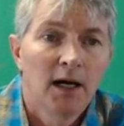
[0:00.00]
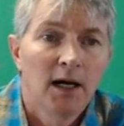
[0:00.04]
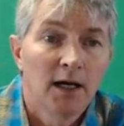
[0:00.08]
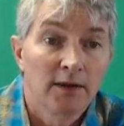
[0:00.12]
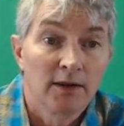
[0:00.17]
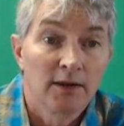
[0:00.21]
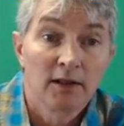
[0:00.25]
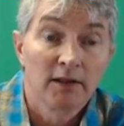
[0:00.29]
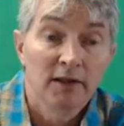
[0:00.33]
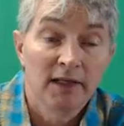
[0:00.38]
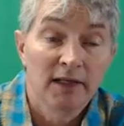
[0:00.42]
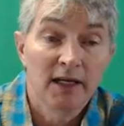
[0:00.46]

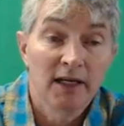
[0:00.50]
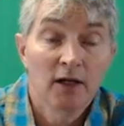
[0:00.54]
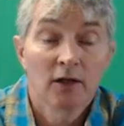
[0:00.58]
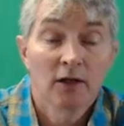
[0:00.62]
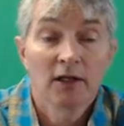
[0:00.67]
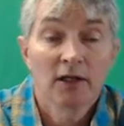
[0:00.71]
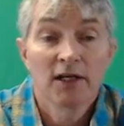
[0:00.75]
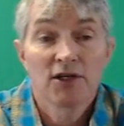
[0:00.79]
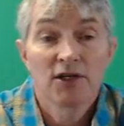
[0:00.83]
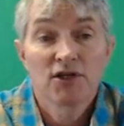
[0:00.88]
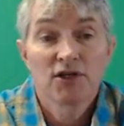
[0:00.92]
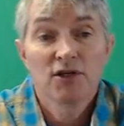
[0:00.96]
The
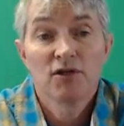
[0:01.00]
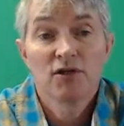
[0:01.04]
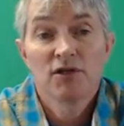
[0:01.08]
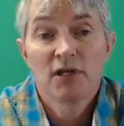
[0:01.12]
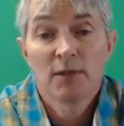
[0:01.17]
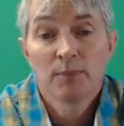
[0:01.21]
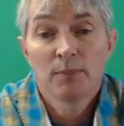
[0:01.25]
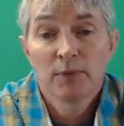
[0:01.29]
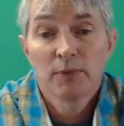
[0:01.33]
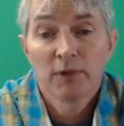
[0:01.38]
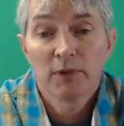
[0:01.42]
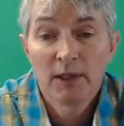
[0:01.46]
legal issues
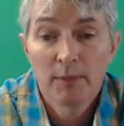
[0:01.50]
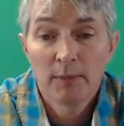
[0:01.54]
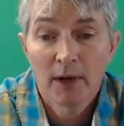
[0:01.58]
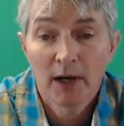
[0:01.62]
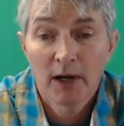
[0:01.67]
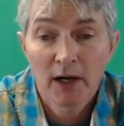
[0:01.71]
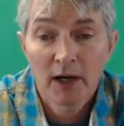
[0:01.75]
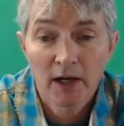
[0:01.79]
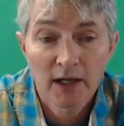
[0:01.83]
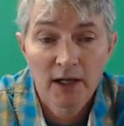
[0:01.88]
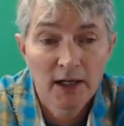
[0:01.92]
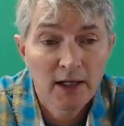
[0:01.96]
in plea
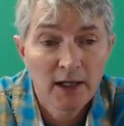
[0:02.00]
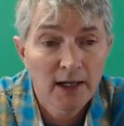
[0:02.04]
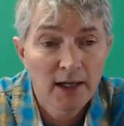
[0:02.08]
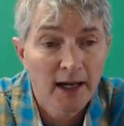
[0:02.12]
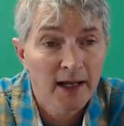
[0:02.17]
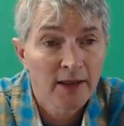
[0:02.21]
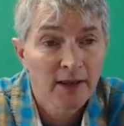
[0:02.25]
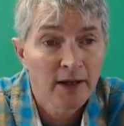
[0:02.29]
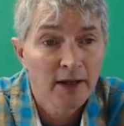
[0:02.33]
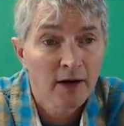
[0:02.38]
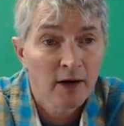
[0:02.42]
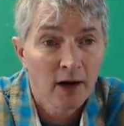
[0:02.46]
bargaining,
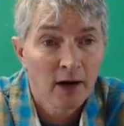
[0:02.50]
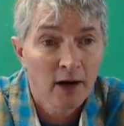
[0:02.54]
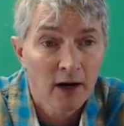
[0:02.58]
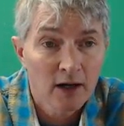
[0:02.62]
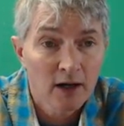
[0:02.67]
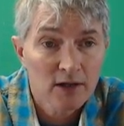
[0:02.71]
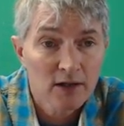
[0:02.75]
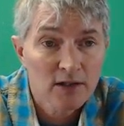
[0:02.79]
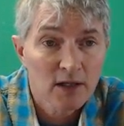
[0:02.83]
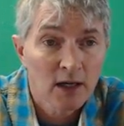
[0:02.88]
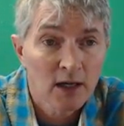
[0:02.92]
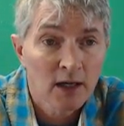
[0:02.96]
and there
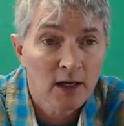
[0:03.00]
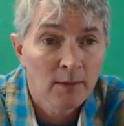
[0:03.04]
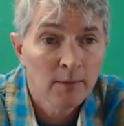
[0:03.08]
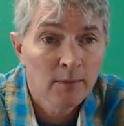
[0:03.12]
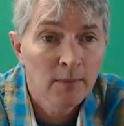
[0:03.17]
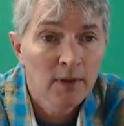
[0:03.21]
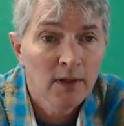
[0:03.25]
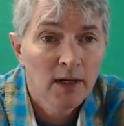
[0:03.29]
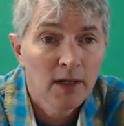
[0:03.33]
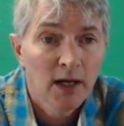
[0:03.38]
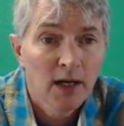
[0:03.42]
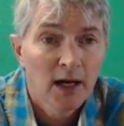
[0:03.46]
are
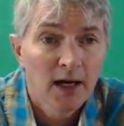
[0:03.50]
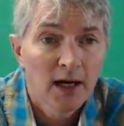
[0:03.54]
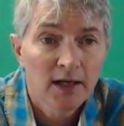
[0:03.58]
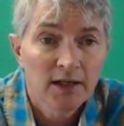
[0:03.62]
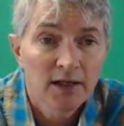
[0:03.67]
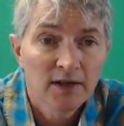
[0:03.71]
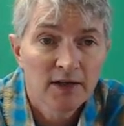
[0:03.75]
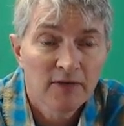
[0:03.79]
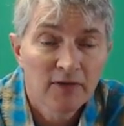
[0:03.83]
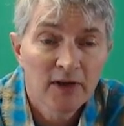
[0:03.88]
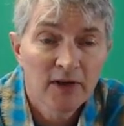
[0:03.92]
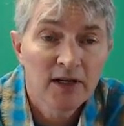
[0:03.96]
some.
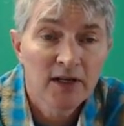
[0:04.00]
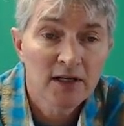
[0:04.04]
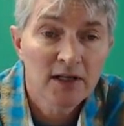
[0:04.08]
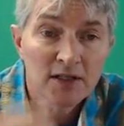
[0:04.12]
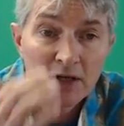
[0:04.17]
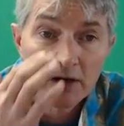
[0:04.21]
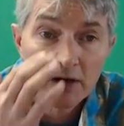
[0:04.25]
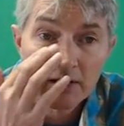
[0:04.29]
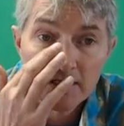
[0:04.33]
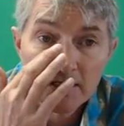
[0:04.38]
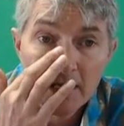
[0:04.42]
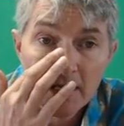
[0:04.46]
Defendants
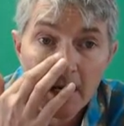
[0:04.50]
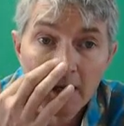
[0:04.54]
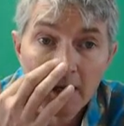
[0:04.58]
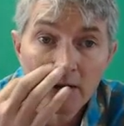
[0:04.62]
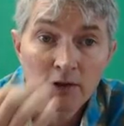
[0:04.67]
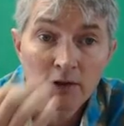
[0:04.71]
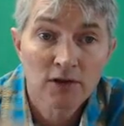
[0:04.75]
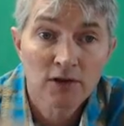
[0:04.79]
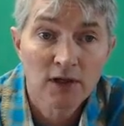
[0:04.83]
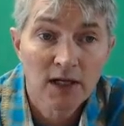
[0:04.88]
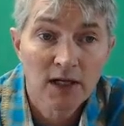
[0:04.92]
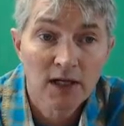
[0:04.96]
are
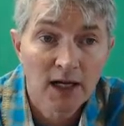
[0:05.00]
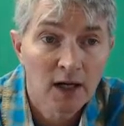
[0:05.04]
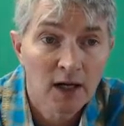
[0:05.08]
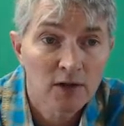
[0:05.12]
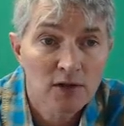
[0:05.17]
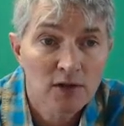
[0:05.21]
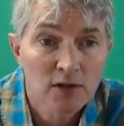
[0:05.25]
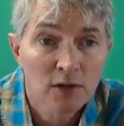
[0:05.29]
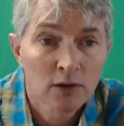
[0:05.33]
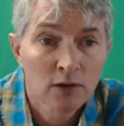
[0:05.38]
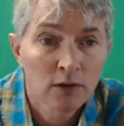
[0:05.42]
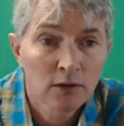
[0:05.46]
entitled to
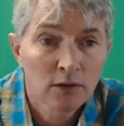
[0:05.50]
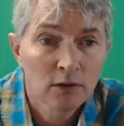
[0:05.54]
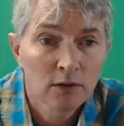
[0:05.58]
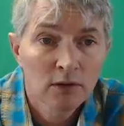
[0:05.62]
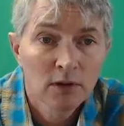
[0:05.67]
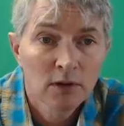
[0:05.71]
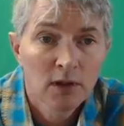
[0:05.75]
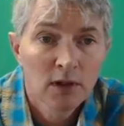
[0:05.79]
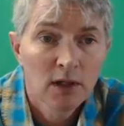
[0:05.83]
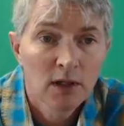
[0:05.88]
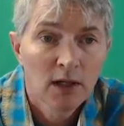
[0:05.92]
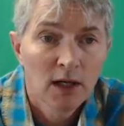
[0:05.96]
counsel.
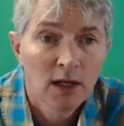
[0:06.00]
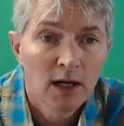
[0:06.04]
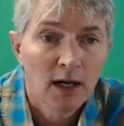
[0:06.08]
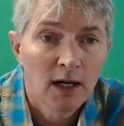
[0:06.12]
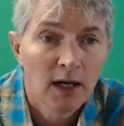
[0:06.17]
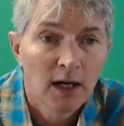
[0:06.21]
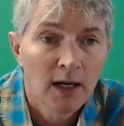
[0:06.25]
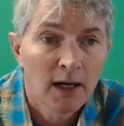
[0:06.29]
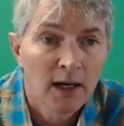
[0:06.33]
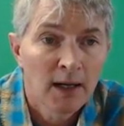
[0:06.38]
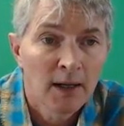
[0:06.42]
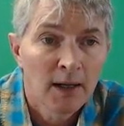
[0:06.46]

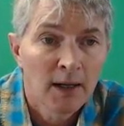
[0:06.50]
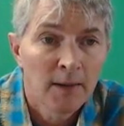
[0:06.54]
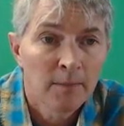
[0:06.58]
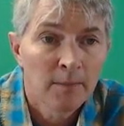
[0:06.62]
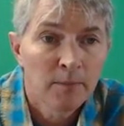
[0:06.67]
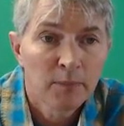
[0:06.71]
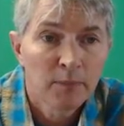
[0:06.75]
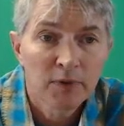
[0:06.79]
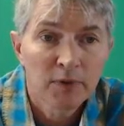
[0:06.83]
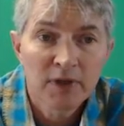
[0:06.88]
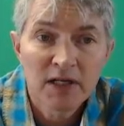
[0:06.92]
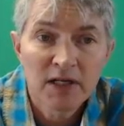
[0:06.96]

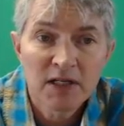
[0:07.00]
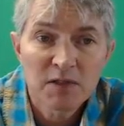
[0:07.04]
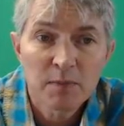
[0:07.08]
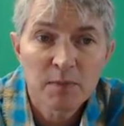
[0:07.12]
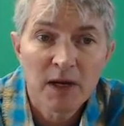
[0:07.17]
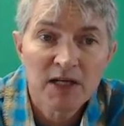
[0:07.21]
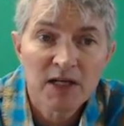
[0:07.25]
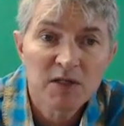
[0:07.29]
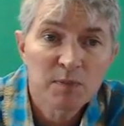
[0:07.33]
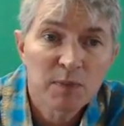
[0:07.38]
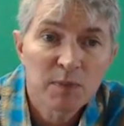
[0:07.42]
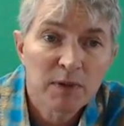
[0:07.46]
Pleas
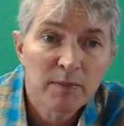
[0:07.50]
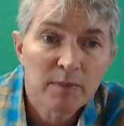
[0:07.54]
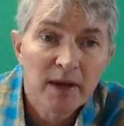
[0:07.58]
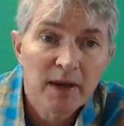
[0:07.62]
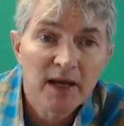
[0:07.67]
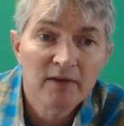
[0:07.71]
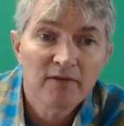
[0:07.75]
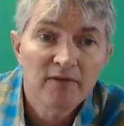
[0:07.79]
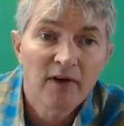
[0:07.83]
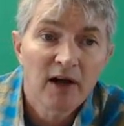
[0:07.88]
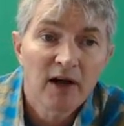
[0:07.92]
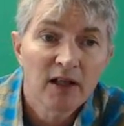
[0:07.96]
must be
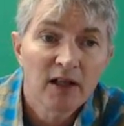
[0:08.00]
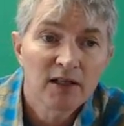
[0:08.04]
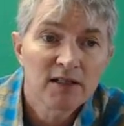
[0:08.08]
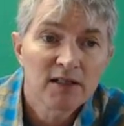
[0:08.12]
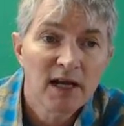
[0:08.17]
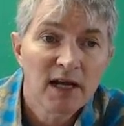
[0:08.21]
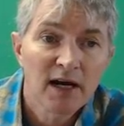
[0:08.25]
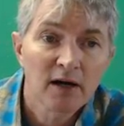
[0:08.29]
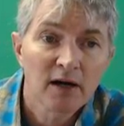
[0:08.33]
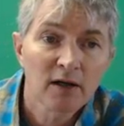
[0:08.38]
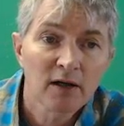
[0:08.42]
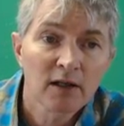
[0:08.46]
made
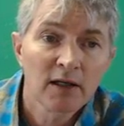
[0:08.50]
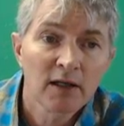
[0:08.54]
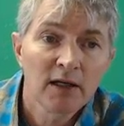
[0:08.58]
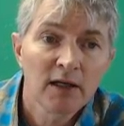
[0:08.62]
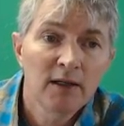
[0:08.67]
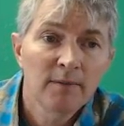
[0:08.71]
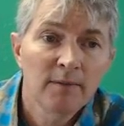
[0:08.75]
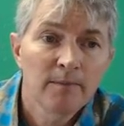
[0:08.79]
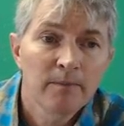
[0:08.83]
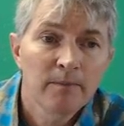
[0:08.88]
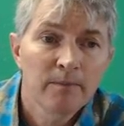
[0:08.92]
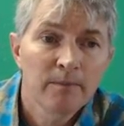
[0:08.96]
voluntarily.